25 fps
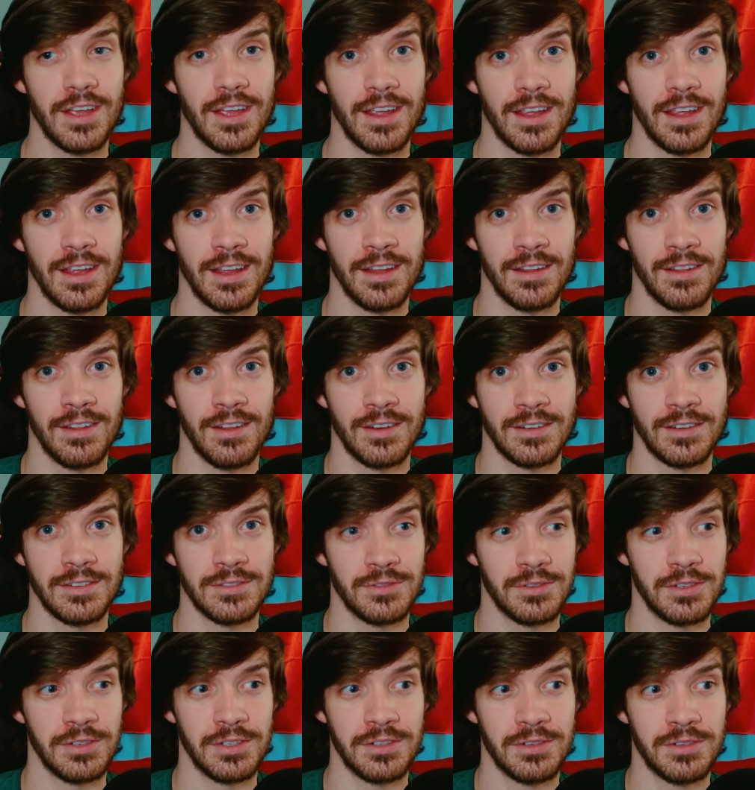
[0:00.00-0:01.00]
And long
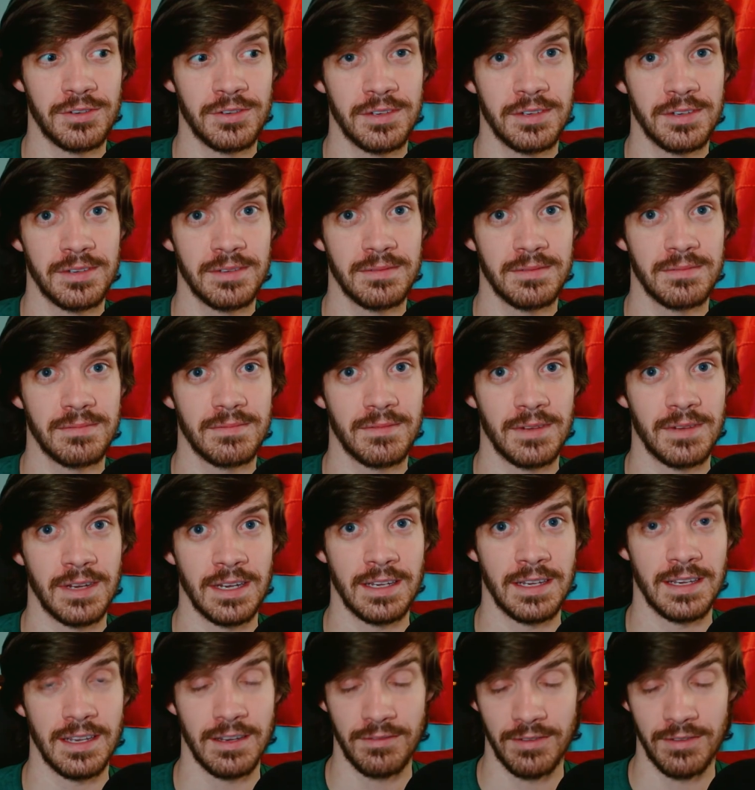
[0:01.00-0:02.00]
story short, we
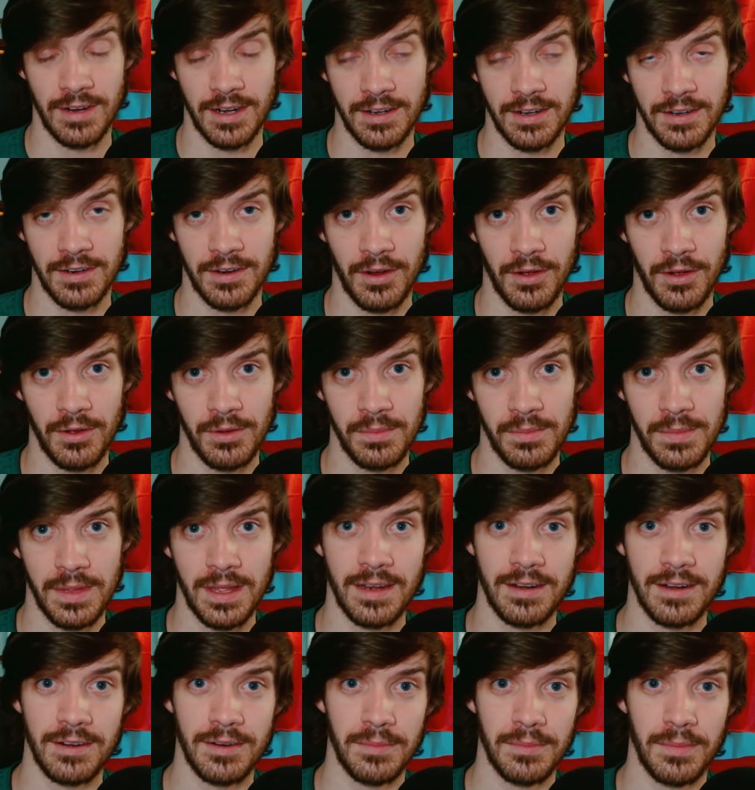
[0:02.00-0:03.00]
did find her home
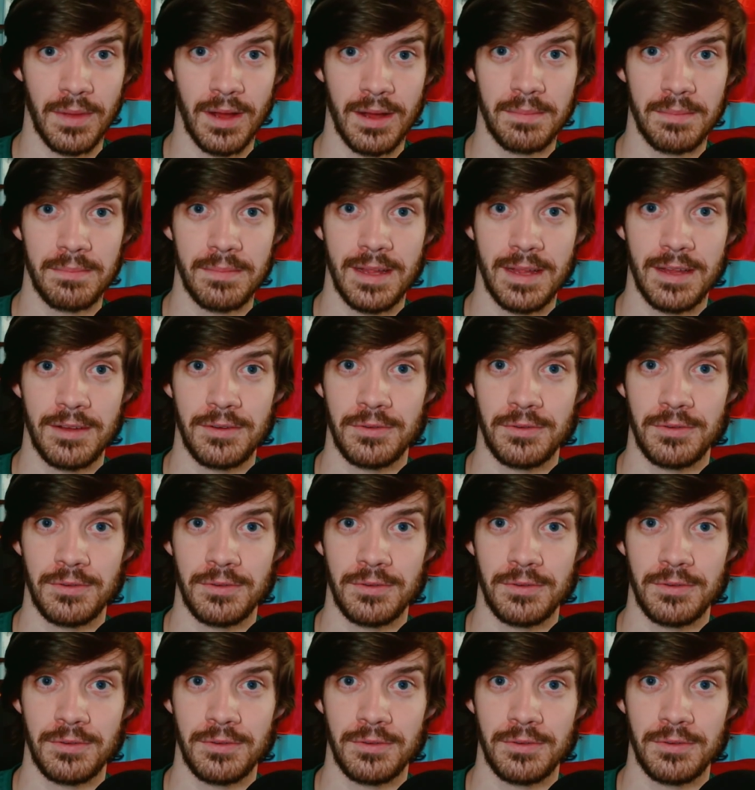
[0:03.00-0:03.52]
and her mom,